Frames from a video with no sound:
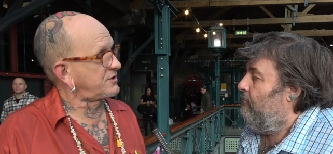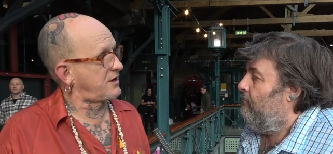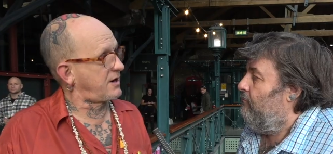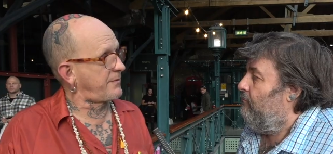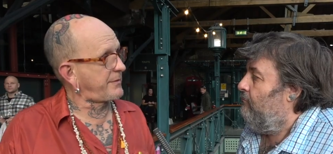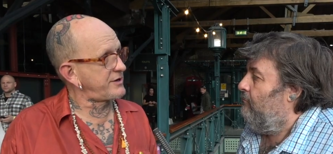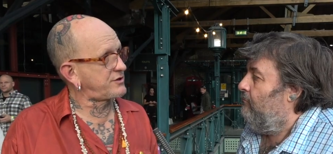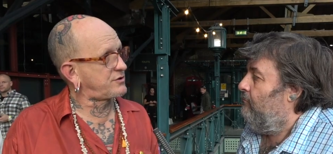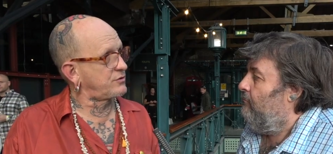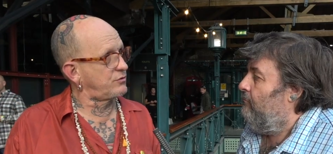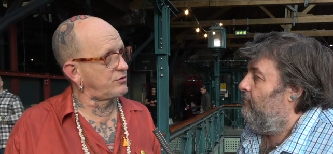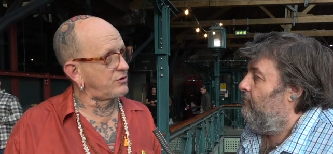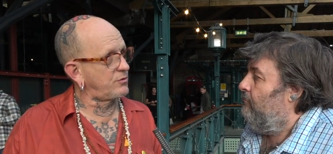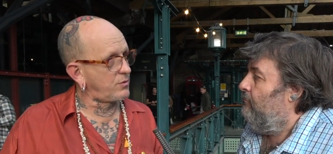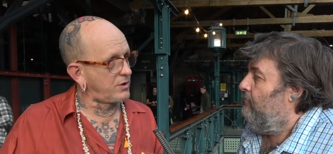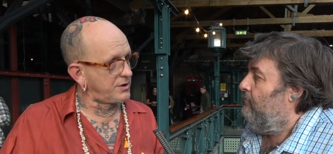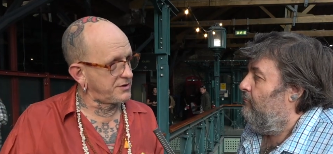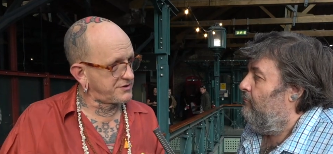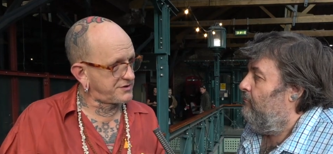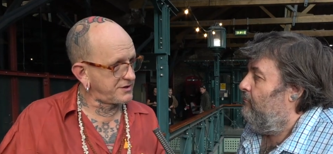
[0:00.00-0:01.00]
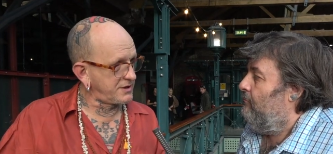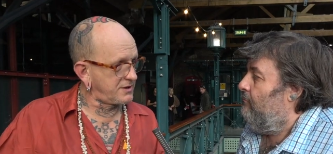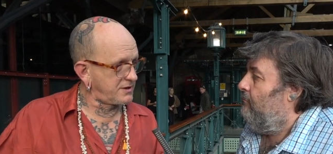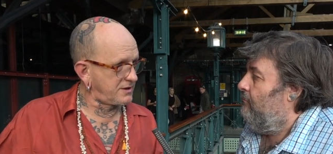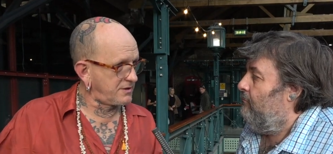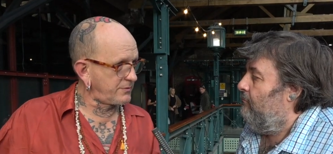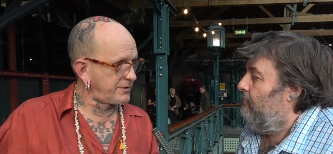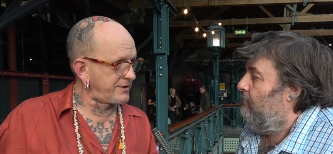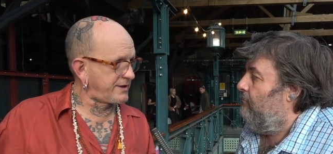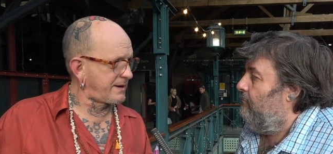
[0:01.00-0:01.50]
Speaker 1: You know, I went to all the ones that
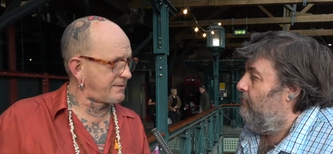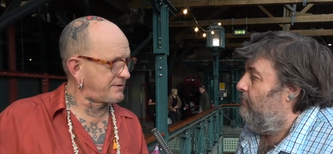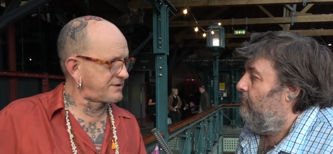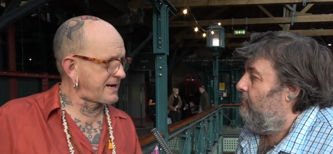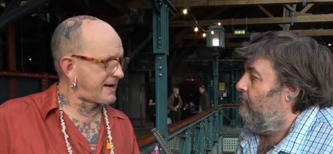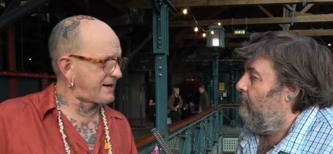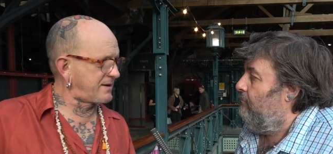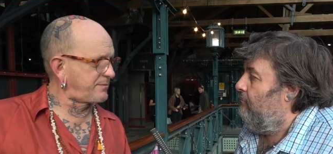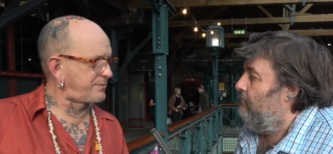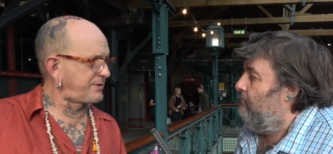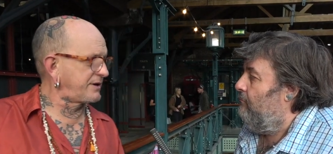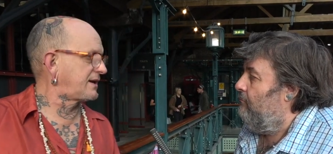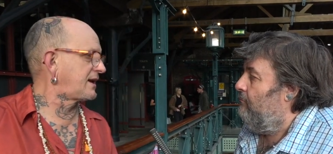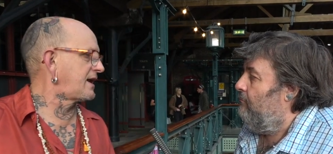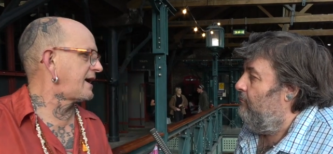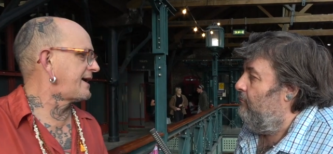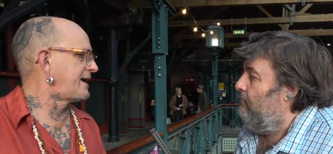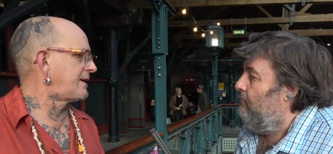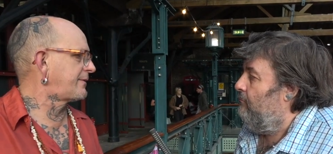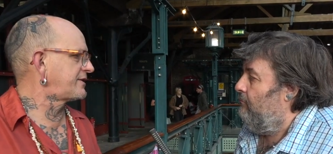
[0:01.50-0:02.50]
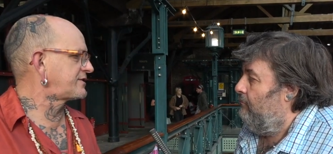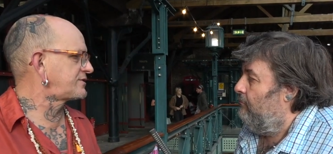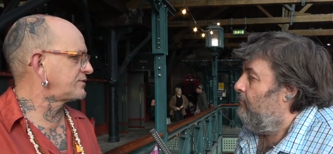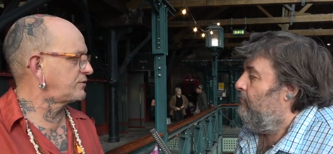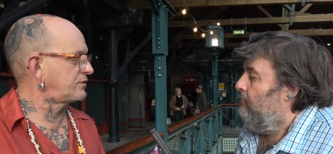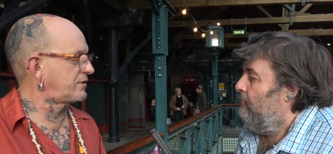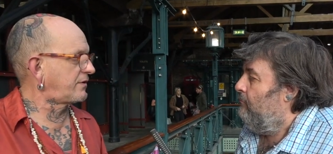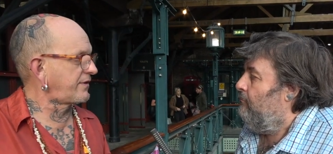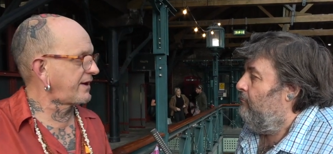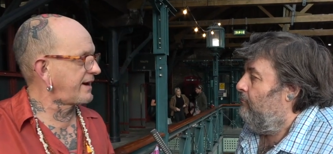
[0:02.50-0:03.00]
when they were down in Brick Lane, I went to
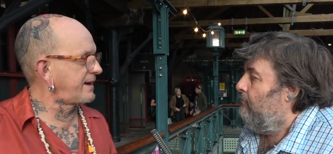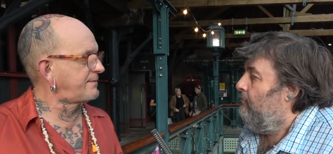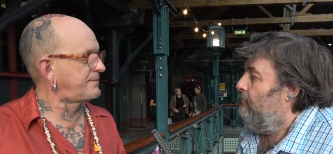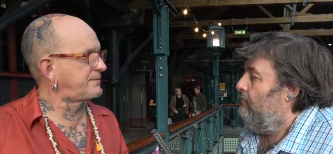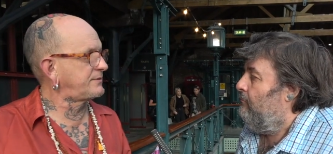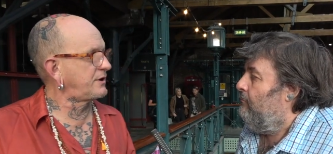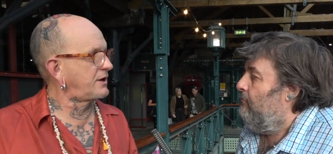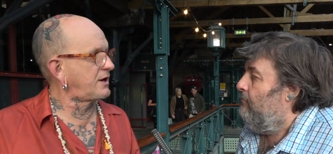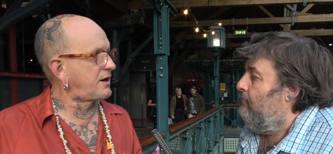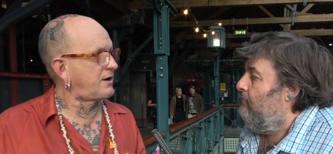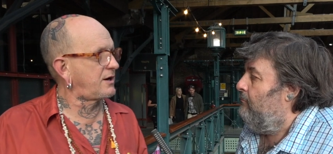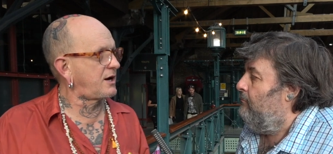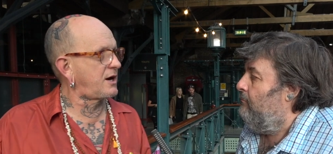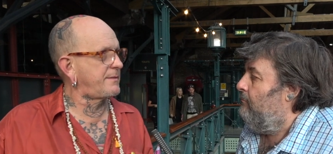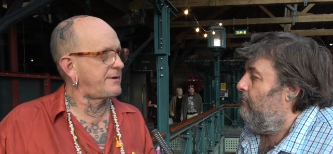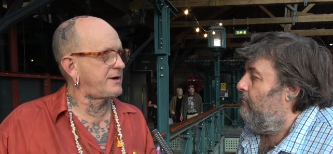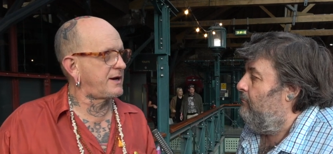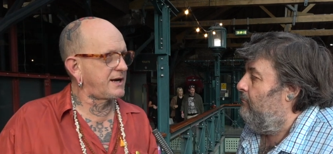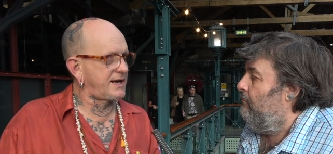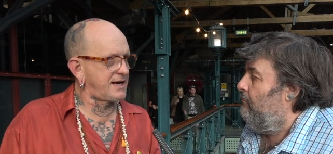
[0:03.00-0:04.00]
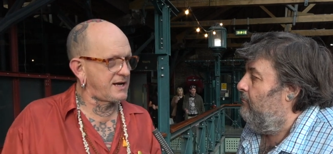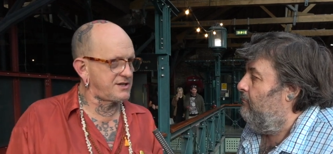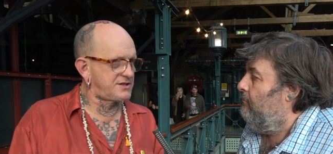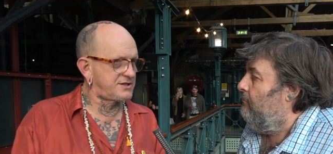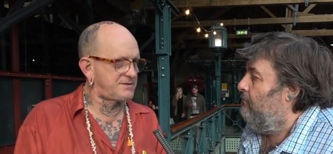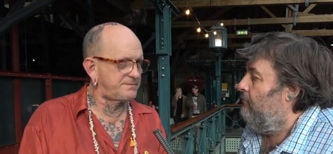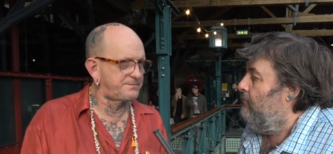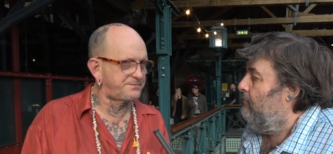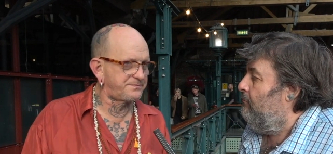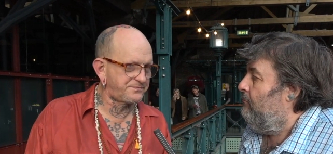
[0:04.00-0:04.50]
all of them. You know, I mean, I
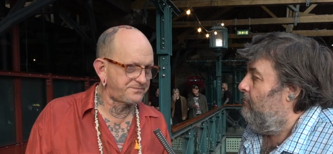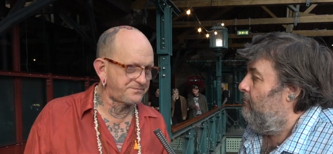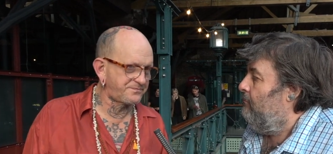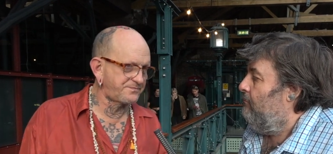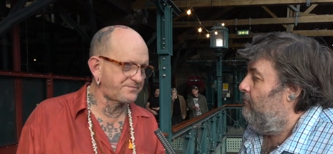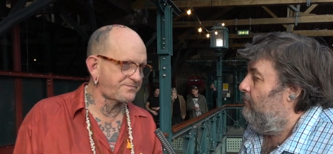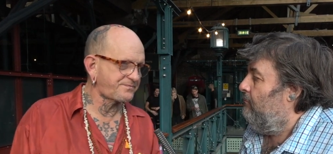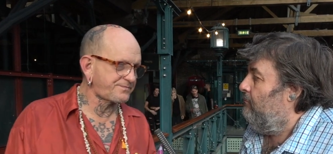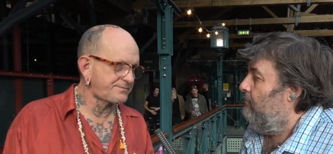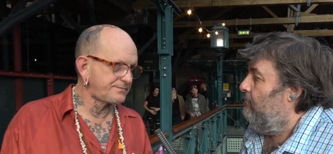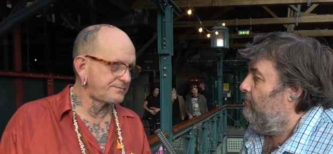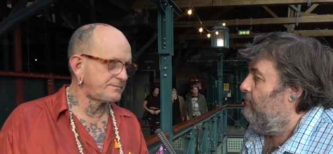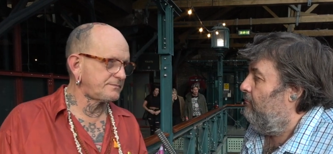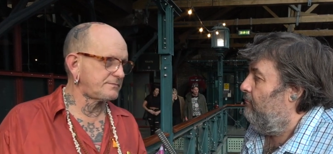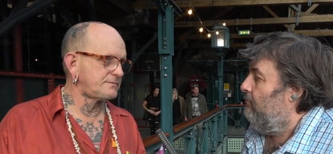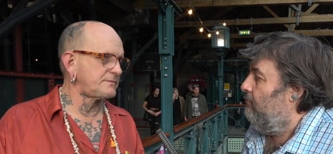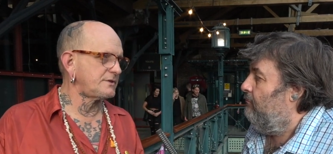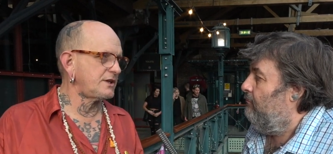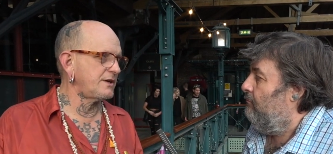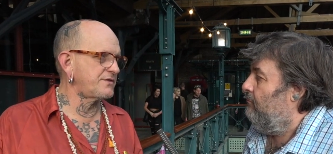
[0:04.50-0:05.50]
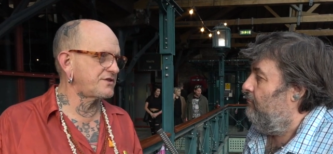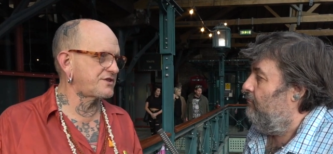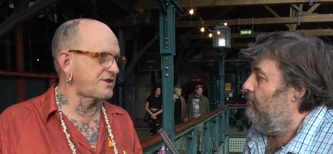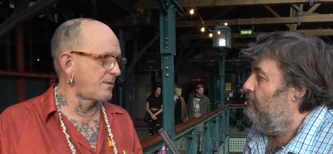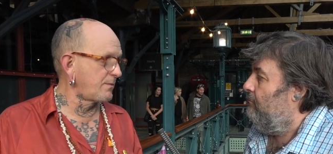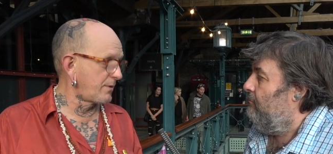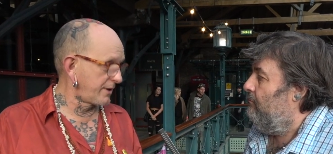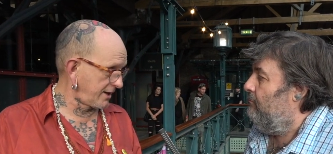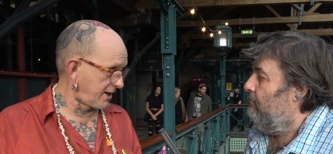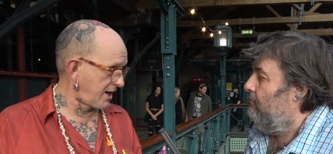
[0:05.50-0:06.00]
guess
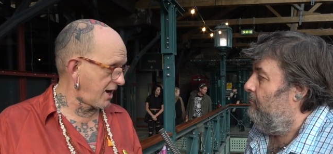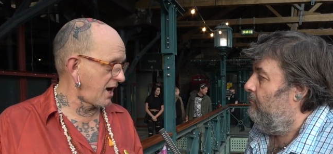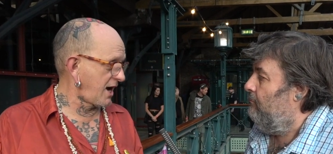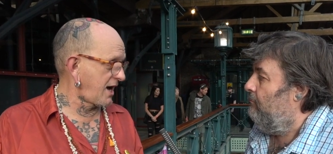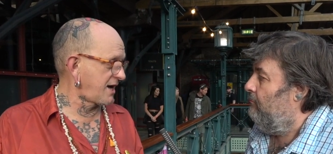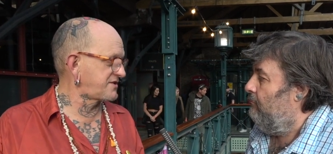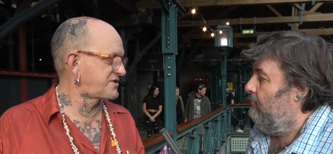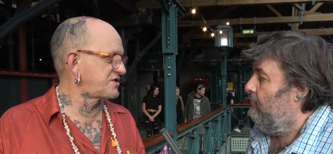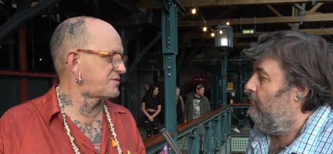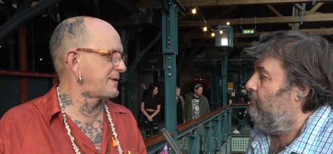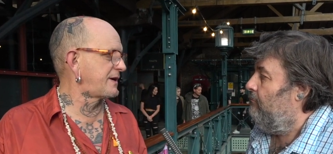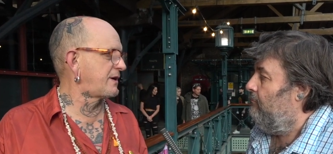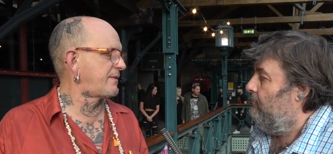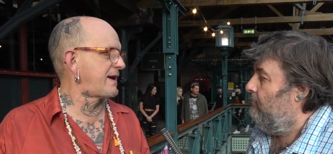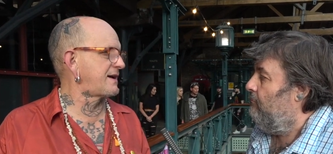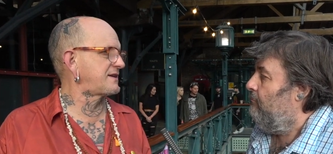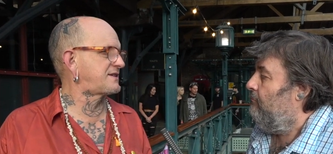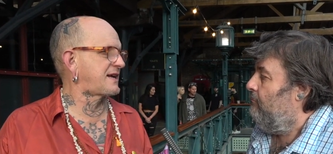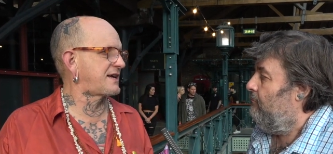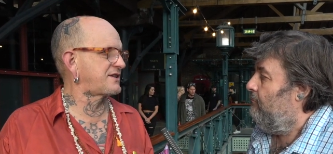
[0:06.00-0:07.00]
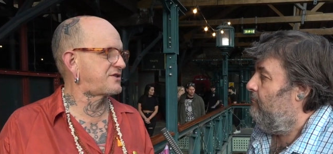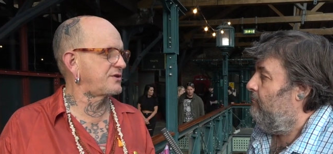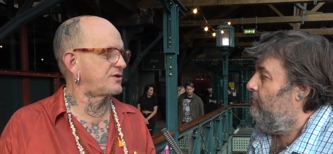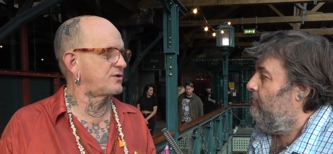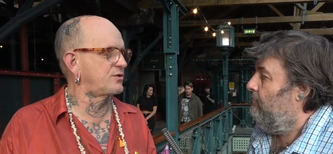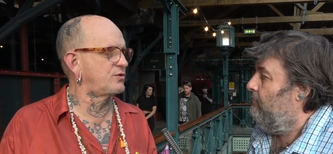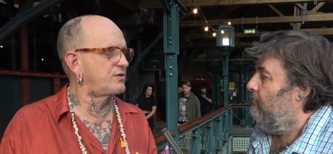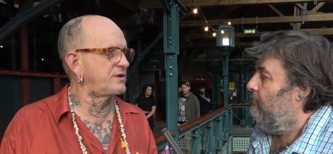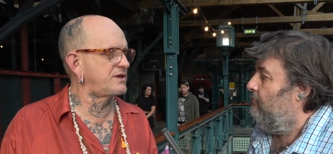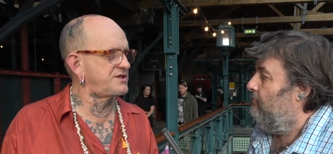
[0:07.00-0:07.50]
someone like us has been around
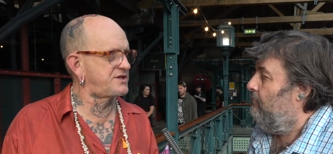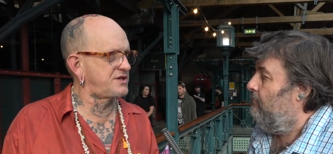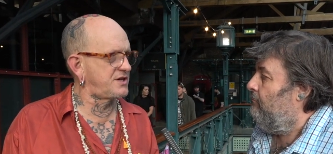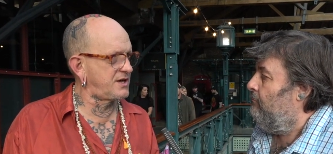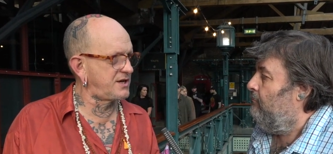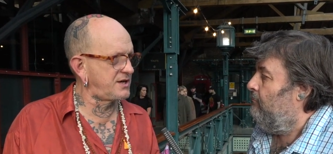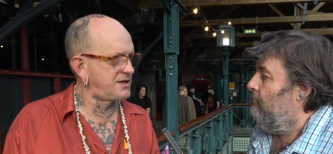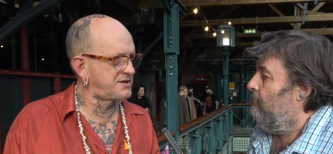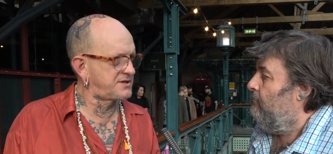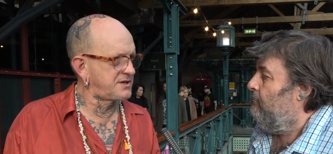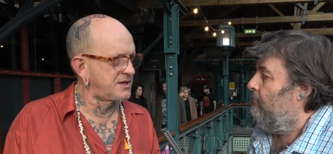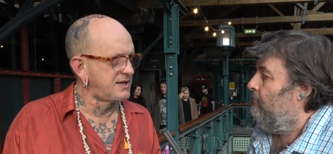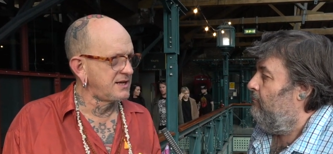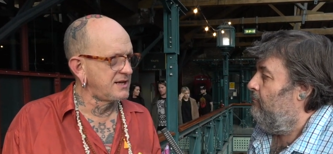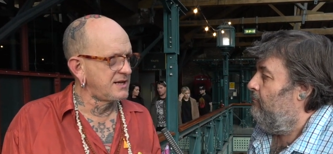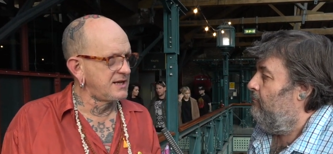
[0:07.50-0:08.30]
tattooing all these years,